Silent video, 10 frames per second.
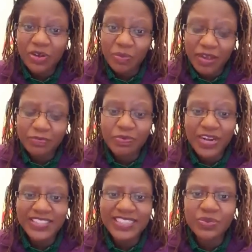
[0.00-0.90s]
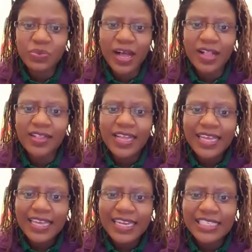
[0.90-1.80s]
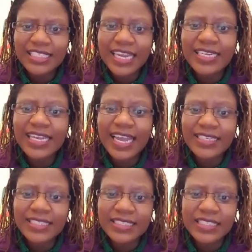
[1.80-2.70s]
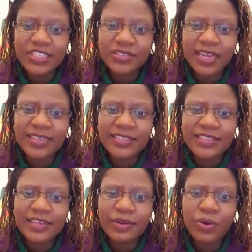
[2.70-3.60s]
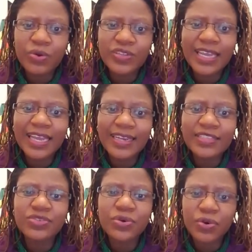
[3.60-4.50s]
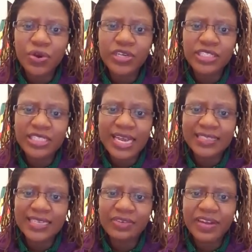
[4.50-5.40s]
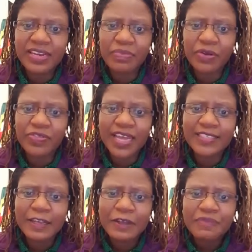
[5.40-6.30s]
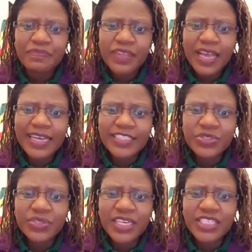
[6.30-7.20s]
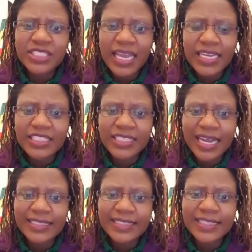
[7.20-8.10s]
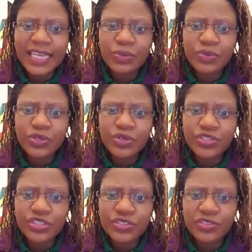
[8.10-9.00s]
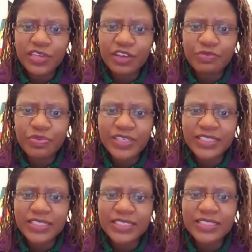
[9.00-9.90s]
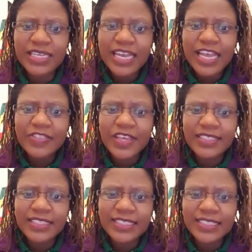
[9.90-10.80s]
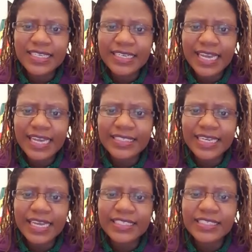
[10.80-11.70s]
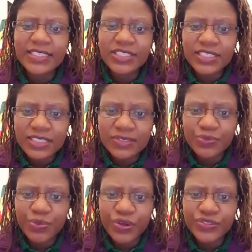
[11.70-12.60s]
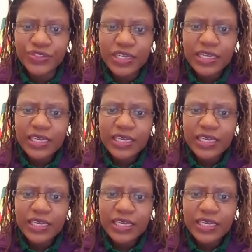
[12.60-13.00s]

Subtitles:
I hope I've pronounced that well. Insane 18th century idea called the Electoral College. Yes, I read about that. Until they change that, they will continue to have presidents they didn't elect and didn't want.